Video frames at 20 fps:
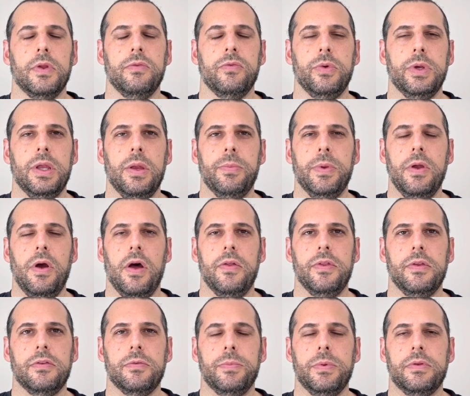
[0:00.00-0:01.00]
We get beyond
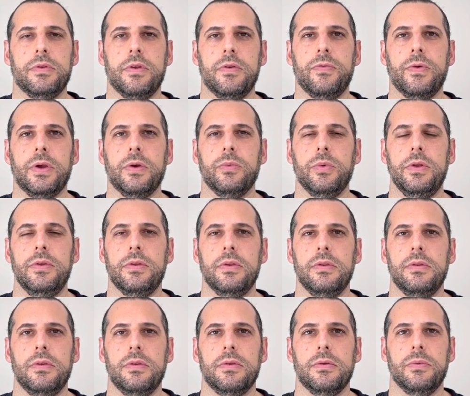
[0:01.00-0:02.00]
the specific
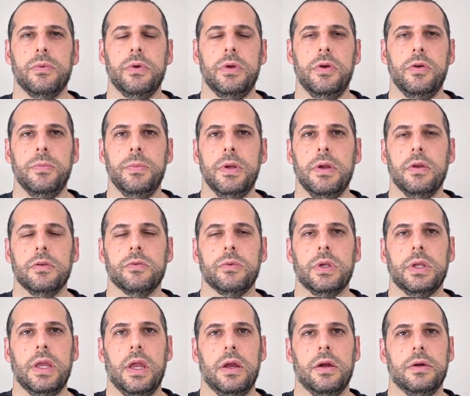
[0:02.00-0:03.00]
reasons. We're here because we
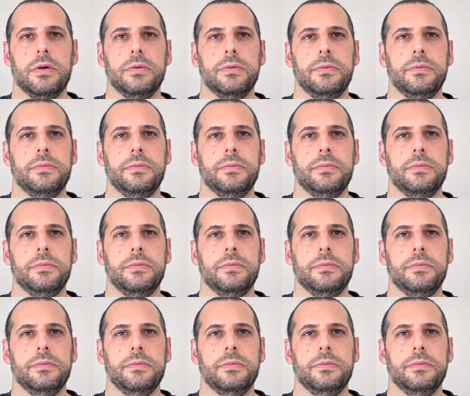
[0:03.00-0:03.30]
care.